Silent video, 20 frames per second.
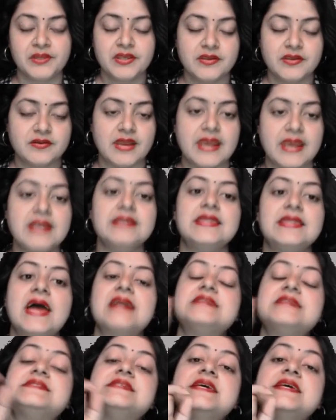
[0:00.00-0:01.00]
right?
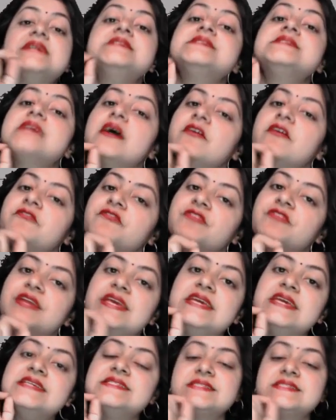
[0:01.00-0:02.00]
That says
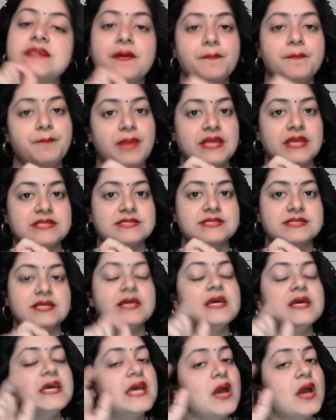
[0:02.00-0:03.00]
freeze panes.
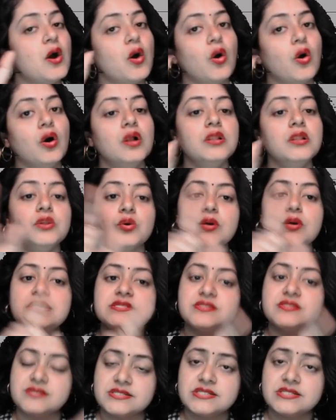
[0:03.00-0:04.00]
Although
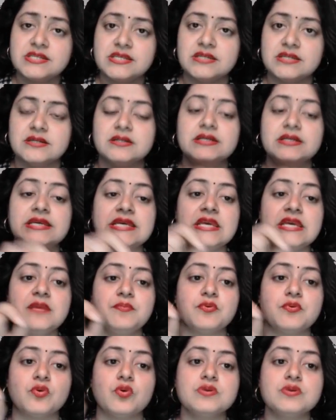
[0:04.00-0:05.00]
it's written here, keep
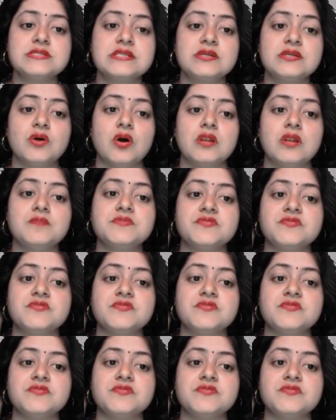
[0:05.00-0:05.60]
rows and columns